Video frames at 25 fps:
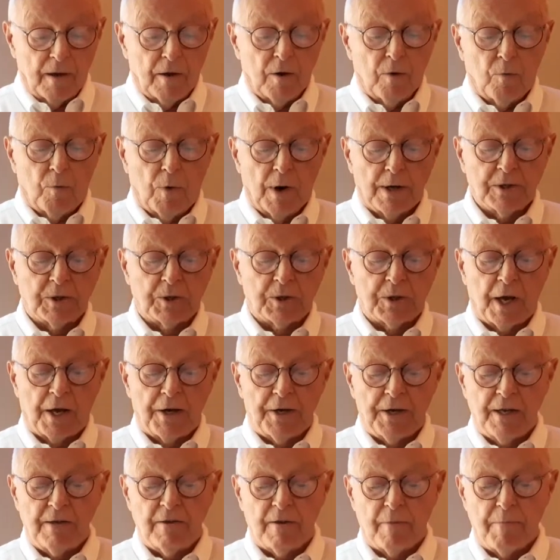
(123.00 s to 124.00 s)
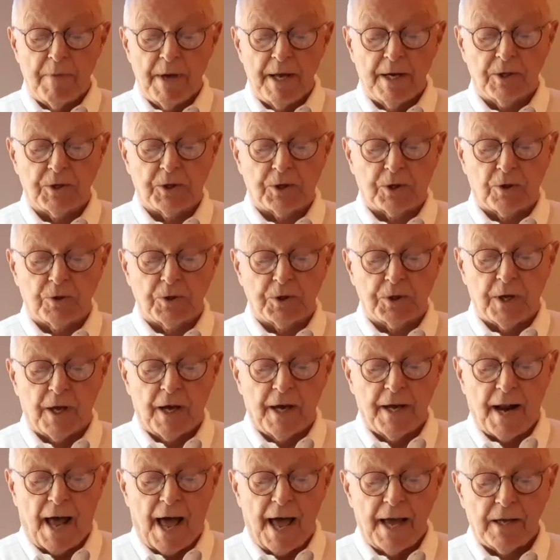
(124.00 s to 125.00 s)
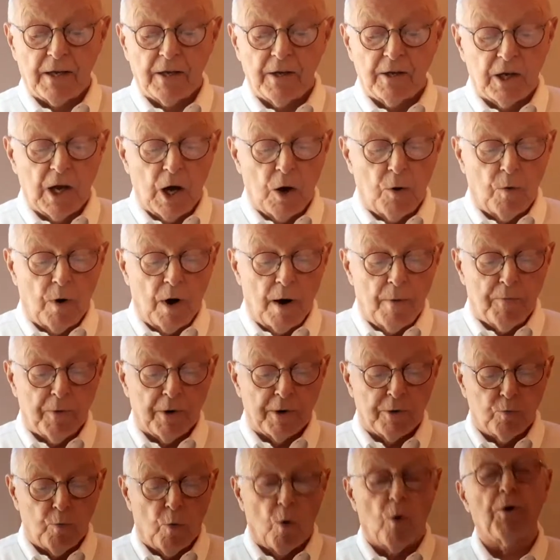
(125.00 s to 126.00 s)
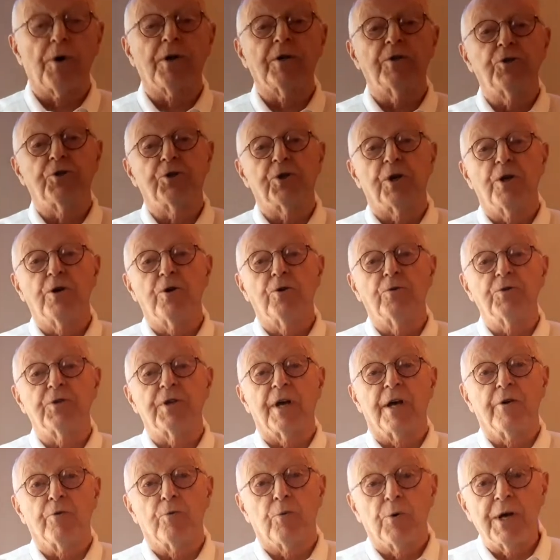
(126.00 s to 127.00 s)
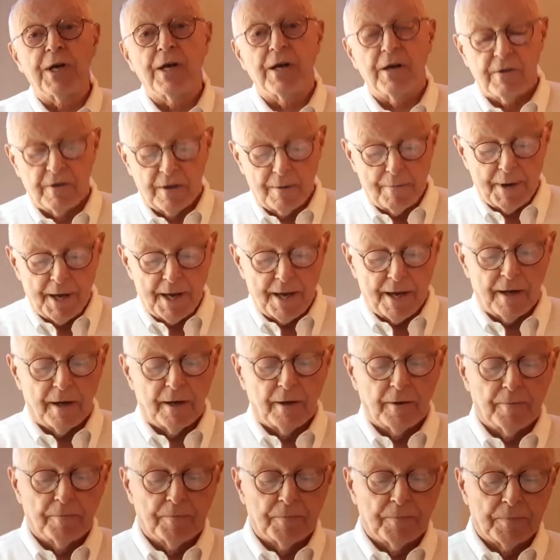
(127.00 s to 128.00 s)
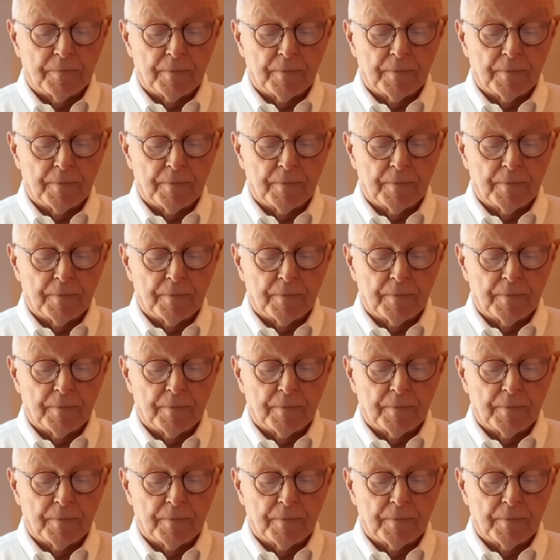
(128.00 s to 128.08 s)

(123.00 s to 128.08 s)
One Sunday the minister said I could go up with Warden Jones and ring the bell.